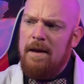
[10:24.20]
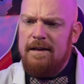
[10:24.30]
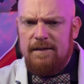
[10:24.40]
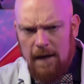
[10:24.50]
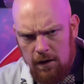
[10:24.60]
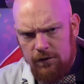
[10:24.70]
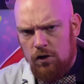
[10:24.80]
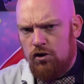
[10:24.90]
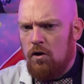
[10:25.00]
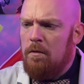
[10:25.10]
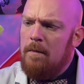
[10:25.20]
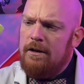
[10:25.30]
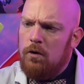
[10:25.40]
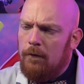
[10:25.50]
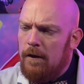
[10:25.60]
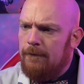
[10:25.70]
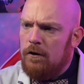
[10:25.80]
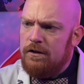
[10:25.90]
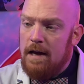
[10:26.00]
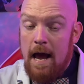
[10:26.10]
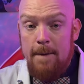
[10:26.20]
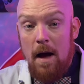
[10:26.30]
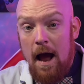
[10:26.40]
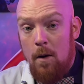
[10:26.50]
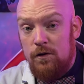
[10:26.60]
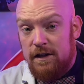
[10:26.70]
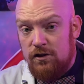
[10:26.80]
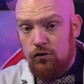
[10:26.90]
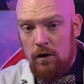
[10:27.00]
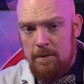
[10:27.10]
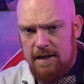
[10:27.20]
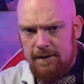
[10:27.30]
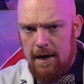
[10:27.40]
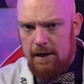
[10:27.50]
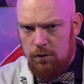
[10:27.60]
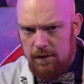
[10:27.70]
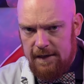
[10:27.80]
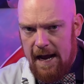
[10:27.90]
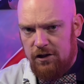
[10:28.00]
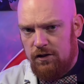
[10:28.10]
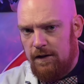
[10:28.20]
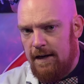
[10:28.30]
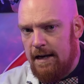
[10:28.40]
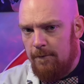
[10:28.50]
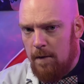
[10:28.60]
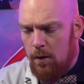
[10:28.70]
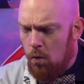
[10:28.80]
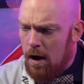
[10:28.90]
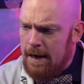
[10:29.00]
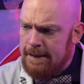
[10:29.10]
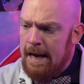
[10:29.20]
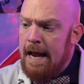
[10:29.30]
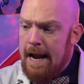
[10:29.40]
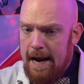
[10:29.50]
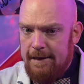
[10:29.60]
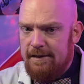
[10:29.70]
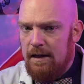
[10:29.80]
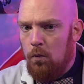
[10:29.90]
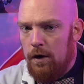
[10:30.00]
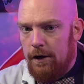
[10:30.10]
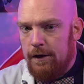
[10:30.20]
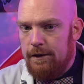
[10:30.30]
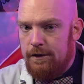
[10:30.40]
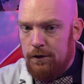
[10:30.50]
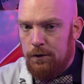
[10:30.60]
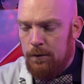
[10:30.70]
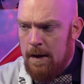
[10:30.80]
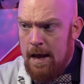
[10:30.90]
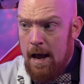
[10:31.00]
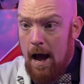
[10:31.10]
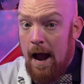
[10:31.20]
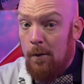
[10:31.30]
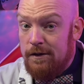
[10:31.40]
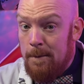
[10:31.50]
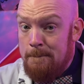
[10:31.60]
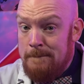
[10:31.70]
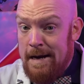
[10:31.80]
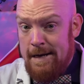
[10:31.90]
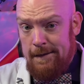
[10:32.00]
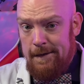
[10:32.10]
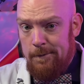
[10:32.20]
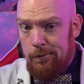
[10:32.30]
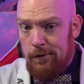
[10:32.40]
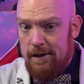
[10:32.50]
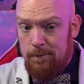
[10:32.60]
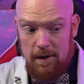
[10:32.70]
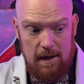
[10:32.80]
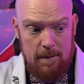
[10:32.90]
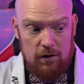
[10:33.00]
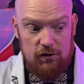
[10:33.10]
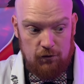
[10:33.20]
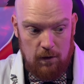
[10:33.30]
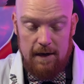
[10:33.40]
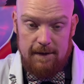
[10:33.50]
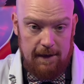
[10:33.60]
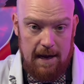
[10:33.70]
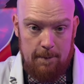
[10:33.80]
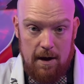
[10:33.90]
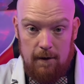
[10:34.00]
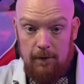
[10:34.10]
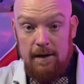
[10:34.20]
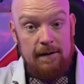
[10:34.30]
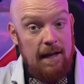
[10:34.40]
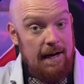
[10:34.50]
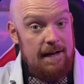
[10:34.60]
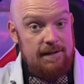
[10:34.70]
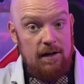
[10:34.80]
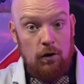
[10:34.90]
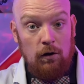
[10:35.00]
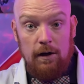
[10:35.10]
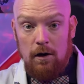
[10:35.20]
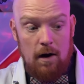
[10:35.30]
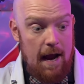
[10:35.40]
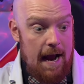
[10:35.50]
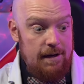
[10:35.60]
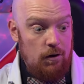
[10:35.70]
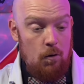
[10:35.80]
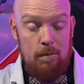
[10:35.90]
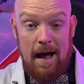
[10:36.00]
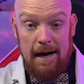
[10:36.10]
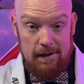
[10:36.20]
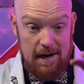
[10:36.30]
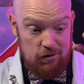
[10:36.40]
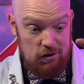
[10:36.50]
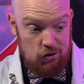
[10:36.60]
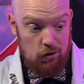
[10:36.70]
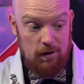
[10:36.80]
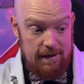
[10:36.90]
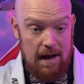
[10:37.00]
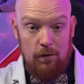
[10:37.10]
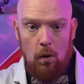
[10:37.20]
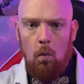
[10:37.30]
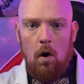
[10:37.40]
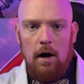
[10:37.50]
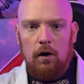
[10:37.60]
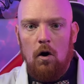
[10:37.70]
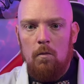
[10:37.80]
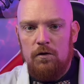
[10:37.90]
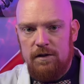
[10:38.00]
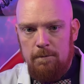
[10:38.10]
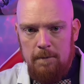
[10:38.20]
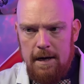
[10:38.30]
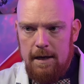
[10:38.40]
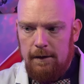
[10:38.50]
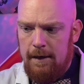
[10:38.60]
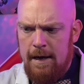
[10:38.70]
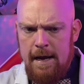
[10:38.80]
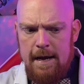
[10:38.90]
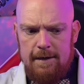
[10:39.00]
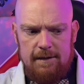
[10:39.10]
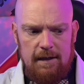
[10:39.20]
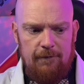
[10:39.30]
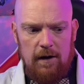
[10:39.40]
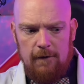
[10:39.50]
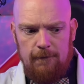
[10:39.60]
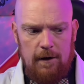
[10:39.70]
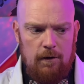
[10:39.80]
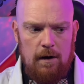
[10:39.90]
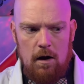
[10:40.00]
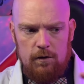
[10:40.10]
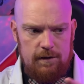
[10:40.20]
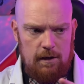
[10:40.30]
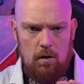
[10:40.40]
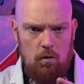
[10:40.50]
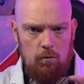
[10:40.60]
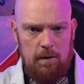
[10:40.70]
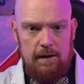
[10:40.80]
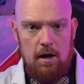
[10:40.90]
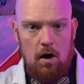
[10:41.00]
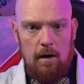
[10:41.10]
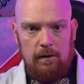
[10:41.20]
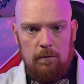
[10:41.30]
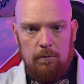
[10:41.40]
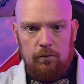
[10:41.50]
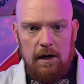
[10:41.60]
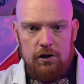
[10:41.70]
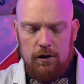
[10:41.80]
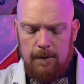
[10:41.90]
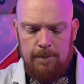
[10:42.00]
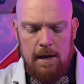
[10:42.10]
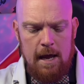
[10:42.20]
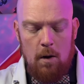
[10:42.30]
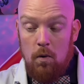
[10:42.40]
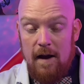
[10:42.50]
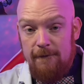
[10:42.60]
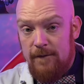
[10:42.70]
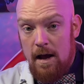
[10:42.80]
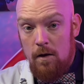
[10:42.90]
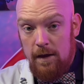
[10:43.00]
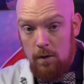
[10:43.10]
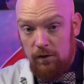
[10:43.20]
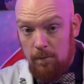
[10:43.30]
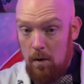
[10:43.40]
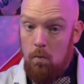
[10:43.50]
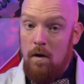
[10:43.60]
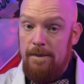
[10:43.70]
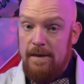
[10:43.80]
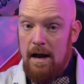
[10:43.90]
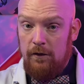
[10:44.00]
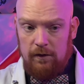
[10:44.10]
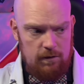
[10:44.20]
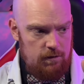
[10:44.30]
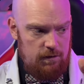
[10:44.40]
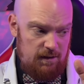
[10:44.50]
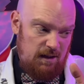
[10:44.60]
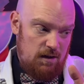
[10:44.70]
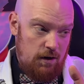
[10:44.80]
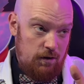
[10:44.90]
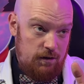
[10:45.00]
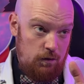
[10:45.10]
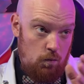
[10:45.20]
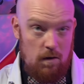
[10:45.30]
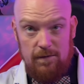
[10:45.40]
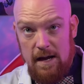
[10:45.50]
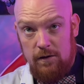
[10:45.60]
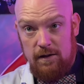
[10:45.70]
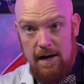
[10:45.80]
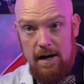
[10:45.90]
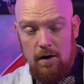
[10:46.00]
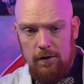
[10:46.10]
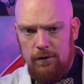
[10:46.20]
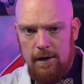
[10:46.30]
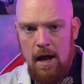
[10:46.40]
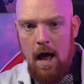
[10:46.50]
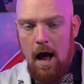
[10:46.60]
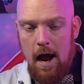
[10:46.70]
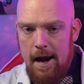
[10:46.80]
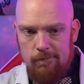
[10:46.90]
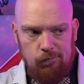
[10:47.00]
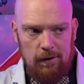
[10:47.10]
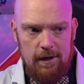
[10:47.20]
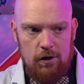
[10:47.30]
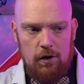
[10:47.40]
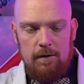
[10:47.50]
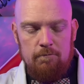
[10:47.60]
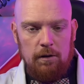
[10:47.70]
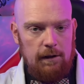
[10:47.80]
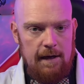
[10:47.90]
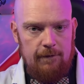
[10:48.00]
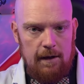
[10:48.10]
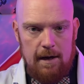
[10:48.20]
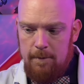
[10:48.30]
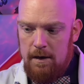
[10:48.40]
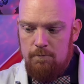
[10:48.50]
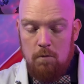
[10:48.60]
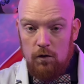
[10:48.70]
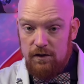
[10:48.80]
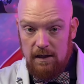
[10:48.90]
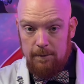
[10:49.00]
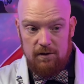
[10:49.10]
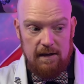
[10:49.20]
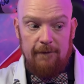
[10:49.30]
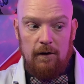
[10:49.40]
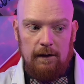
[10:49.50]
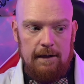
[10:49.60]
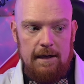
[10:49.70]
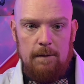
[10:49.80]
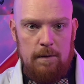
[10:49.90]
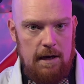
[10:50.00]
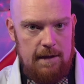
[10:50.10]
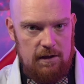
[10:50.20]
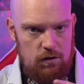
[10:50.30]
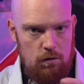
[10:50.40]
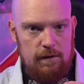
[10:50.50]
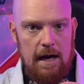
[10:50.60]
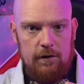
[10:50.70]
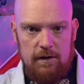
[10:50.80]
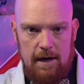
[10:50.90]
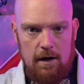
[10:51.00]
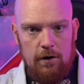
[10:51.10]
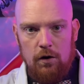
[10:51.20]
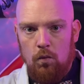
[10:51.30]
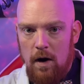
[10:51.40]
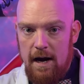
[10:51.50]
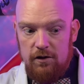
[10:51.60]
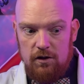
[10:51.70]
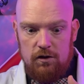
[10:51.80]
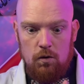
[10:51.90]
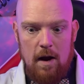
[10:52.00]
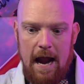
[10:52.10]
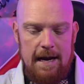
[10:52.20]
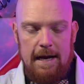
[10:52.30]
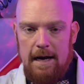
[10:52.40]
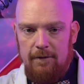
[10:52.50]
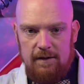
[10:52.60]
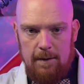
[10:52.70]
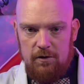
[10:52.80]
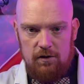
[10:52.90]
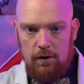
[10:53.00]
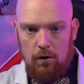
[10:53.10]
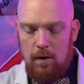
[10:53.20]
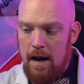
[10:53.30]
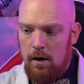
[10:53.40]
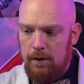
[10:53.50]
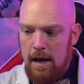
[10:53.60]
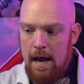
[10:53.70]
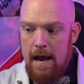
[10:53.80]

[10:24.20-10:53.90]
Pig silencer showed up at my door for the first time, I was extremely excited to attach it to the end of my wand and see what it could do. I was immediately impressed by the amount of strength that came out of it. And like I said earlier, I had to go back and actually turn down the water almost immediately to see if I could figure out uh, what would be the optimum pressure. When I found that it was about 1,600 to 1,800, I really couldn't believe it. I mean, most tips definitely need to be in that 2,800 range to do any kind of damage to the ground.